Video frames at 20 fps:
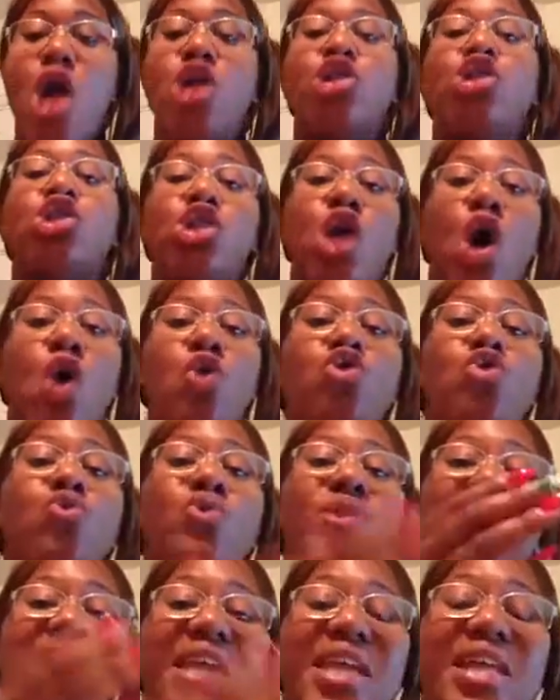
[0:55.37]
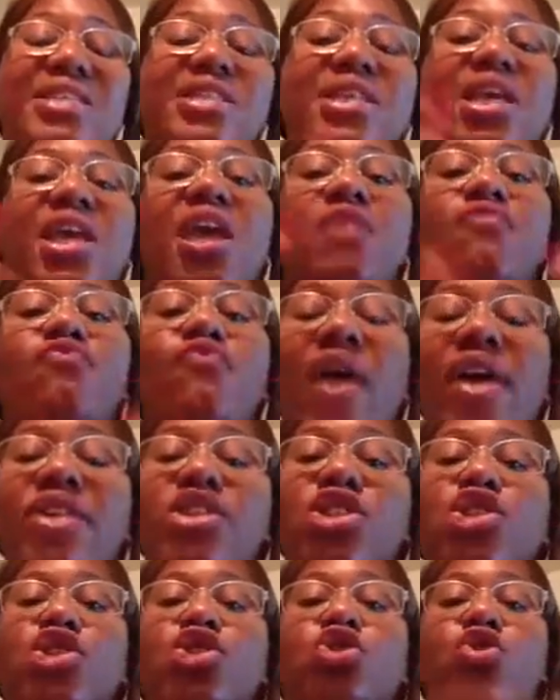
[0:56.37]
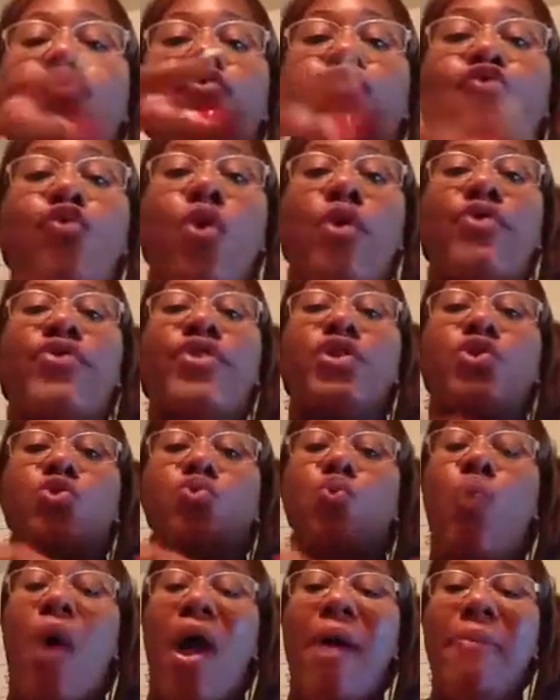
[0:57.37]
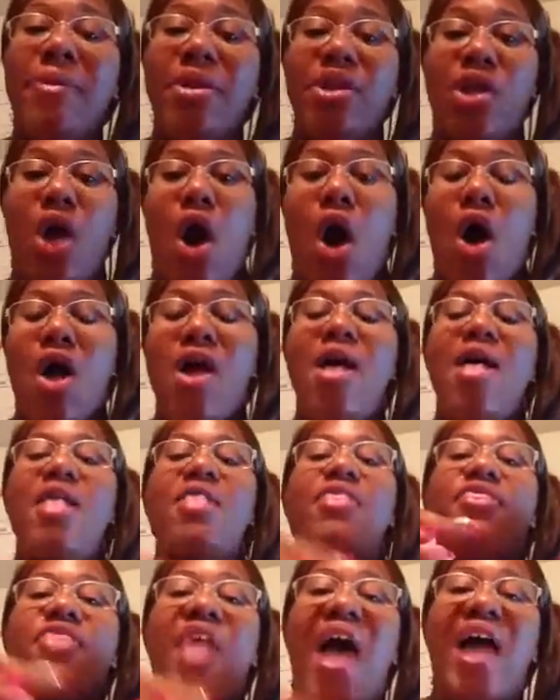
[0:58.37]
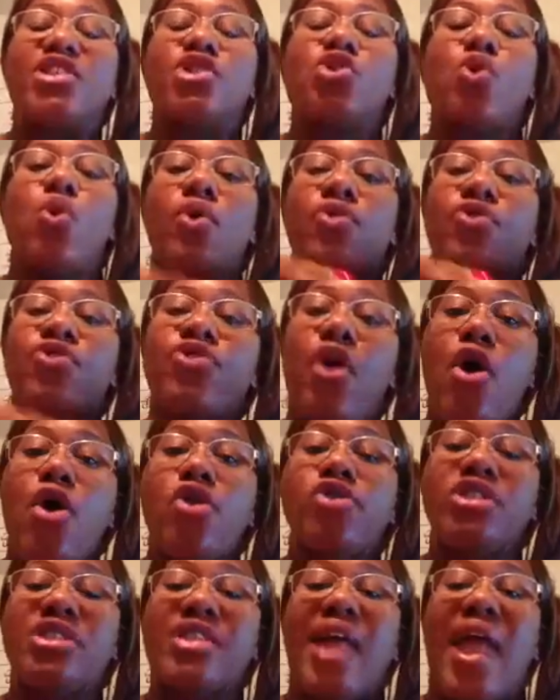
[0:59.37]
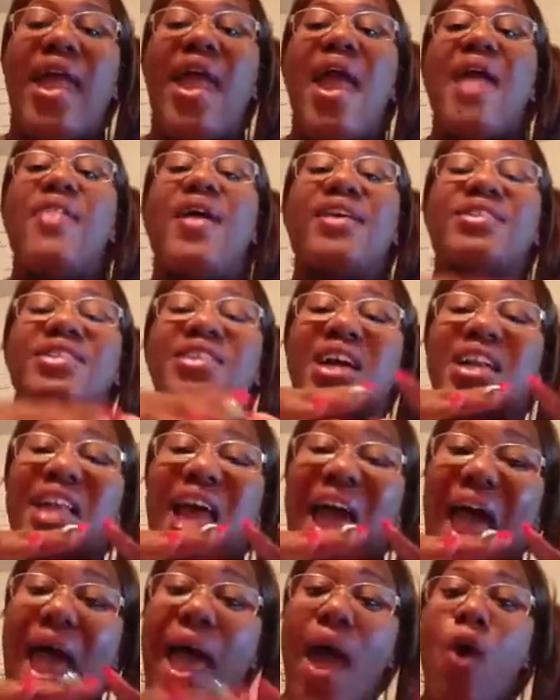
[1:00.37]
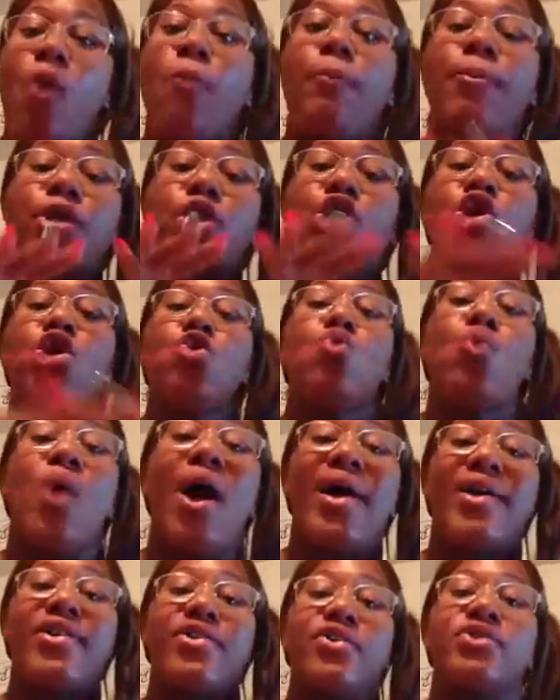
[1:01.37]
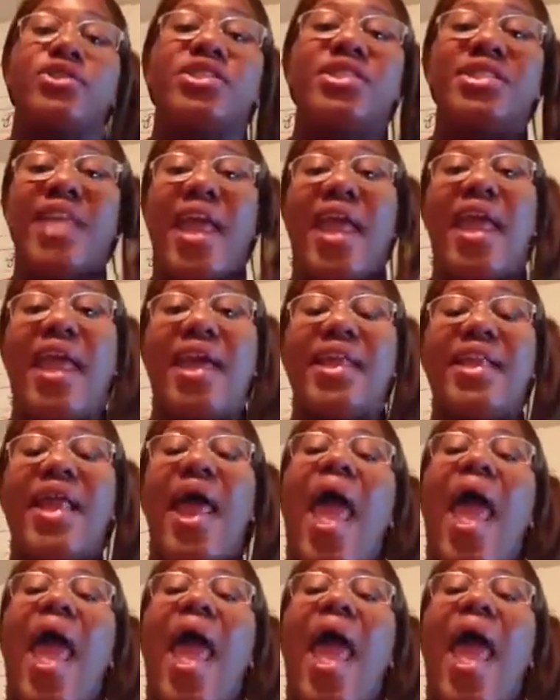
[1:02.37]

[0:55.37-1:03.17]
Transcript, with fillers: So you need to get registered for this webinar that's on Thursday that's going to help you understand